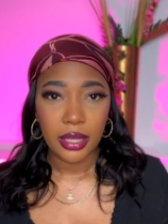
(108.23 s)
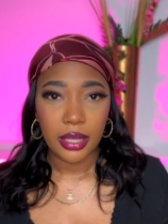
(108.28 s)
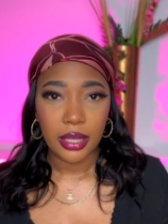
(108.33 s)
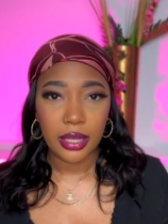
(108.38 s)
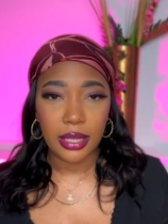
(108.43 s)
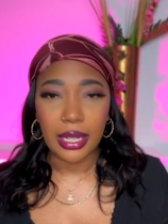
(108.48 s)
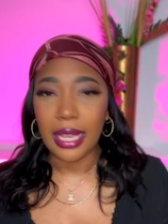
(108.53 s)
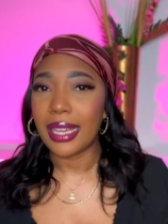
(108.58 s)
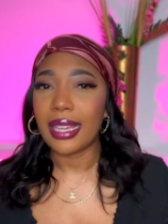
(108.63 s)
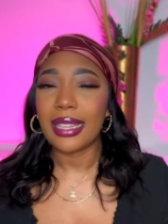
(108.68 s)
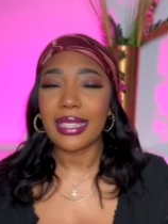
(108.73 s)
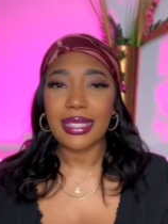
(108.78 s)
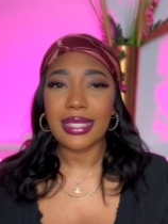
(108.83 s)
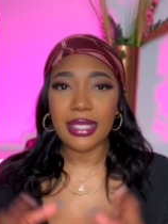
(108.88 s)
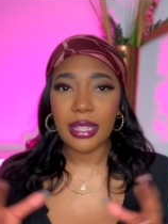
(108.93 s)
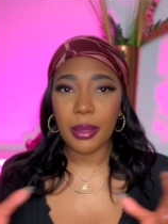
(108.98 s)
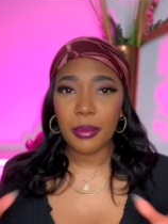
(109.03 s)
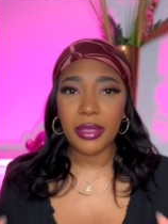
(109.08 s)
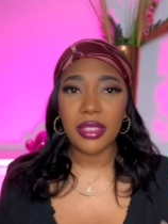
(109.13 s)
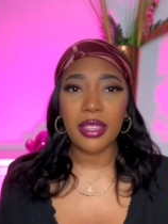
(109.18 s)
Like,
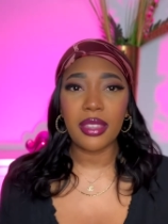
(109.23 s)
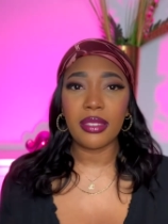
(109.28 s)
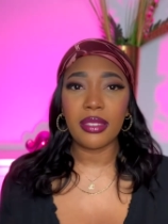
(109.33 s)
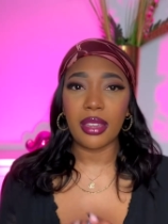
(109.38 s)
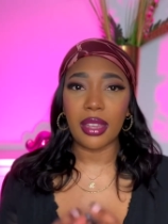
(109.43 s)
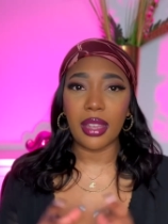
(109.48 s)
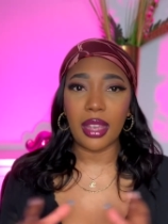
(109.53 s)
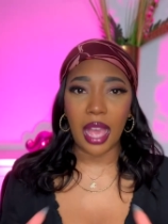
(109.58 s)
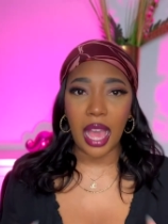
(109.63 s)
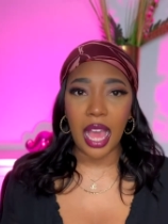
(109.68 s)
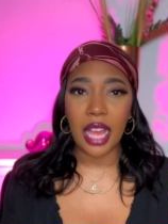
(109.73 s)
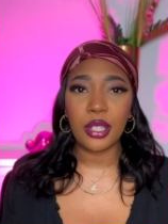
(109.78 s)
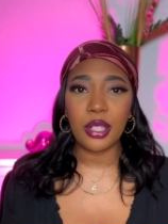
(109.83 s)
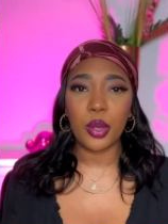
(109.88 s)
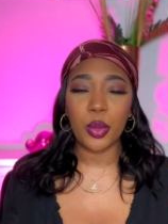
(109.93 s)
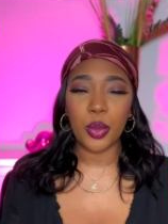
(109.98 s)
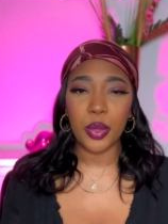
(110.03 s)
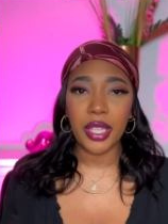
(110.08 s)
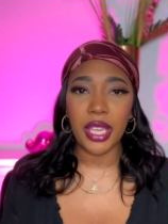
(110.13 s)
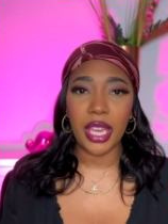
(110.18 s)
something that God
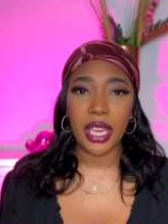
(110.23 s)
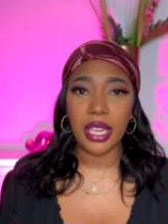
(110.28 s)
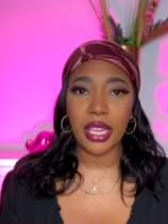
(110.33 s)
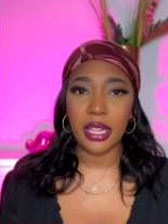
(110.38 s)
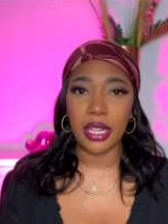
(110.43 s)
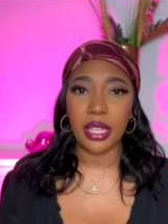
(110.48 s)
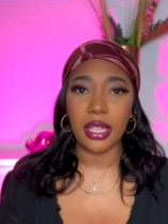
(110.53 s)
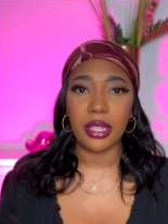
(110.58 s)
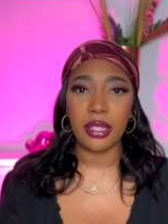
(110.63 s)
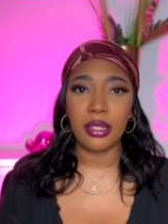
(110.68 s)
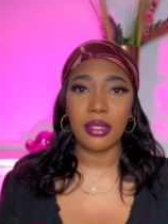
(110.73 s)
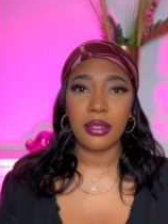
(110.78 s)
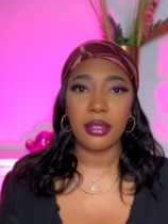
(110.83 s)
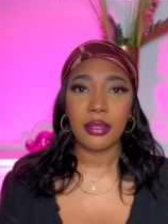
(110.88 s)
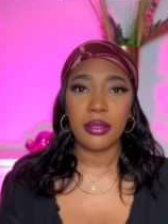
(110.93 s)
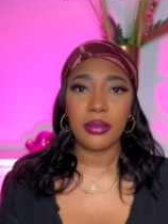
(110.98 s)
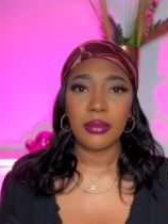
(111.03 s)
created